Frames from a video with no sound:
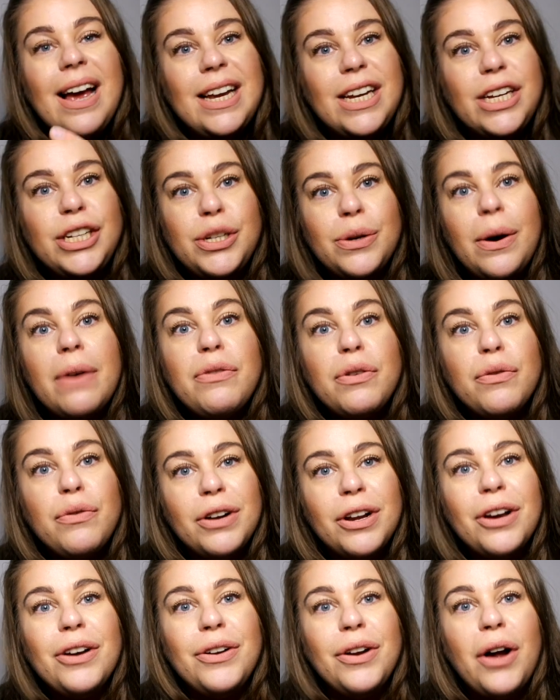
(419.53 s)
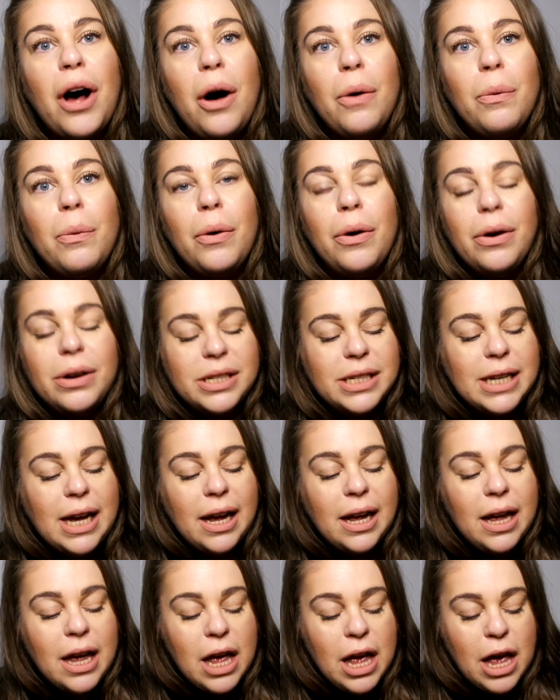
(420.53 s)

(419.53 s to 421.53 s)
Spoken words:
and you do have to run it under hot water.